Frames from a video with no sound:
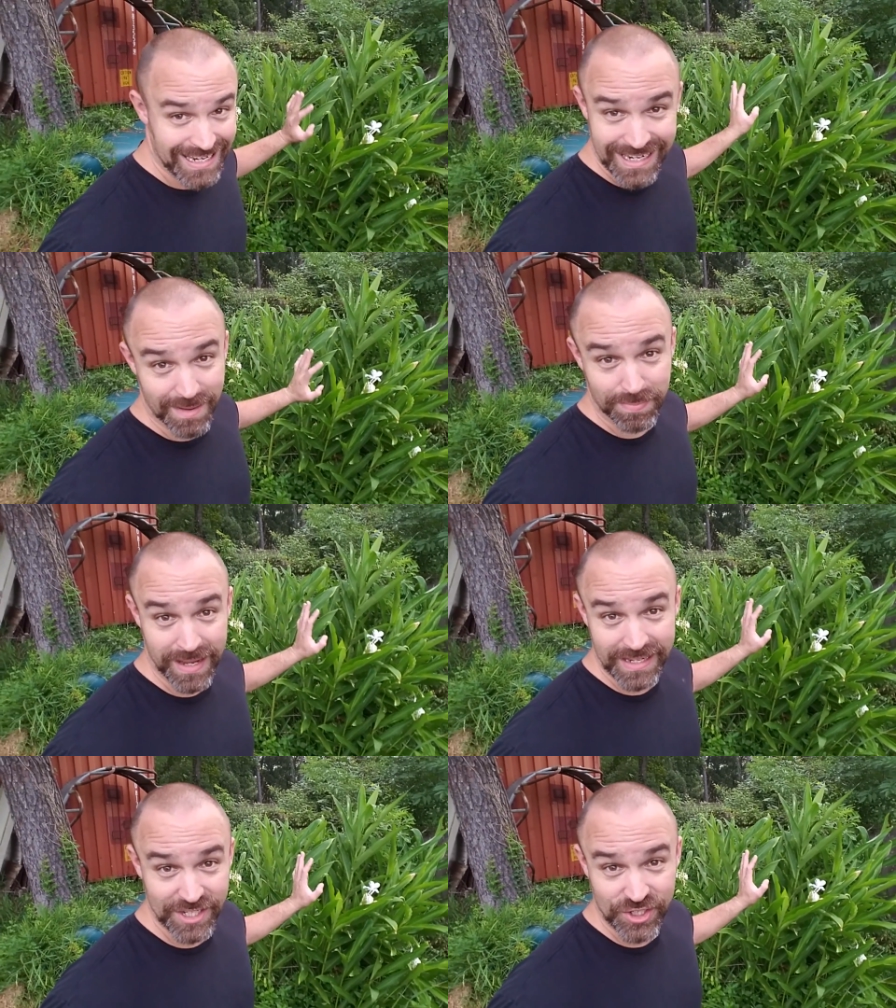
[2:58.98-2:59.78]
I did not
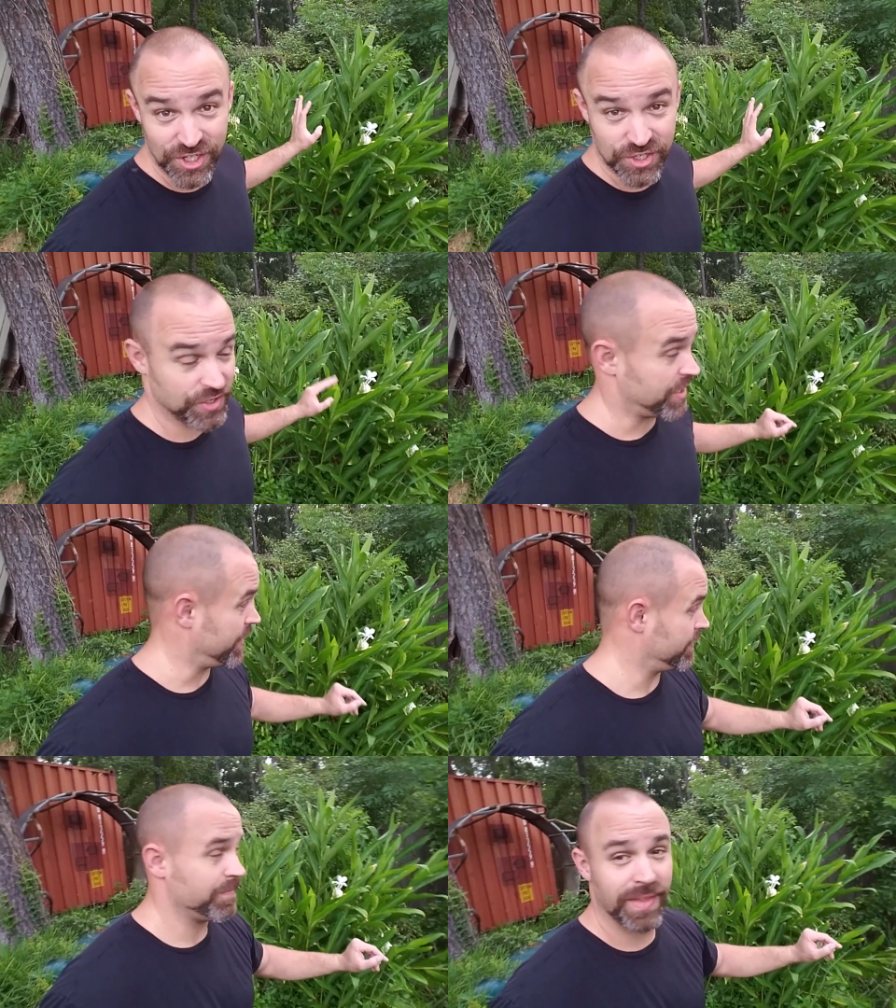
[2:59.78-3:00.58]
plant this ginger
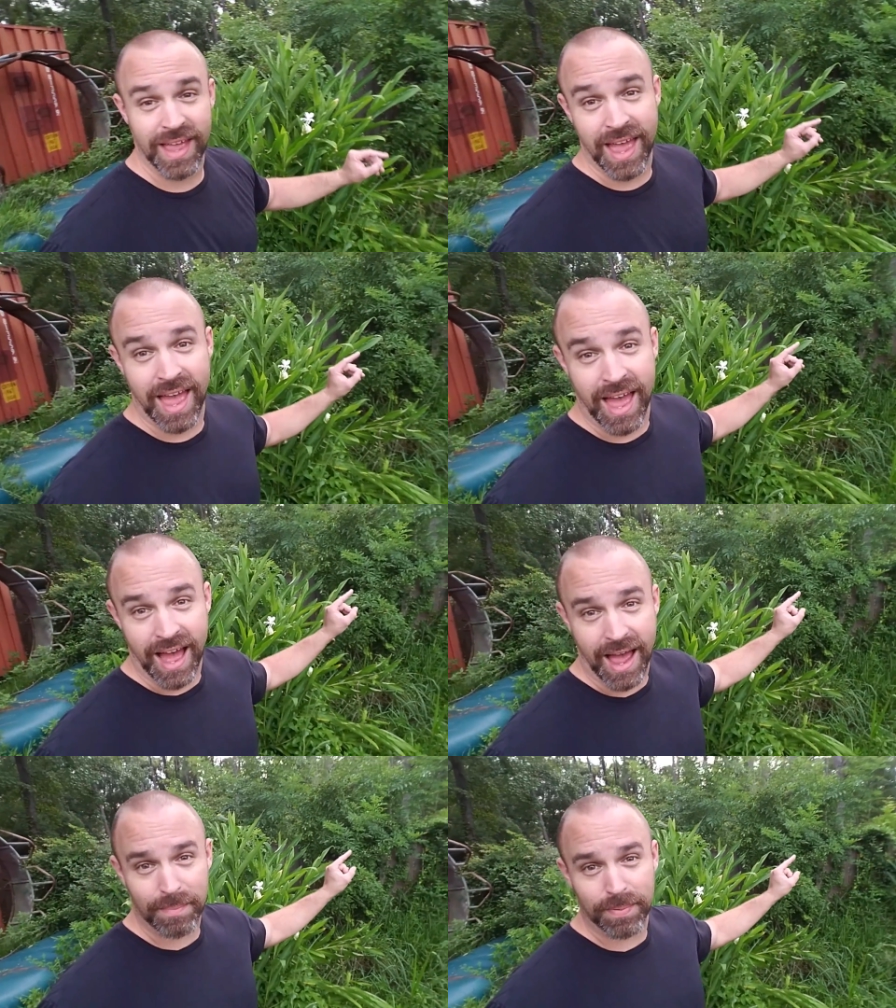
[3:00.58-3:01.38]
here. I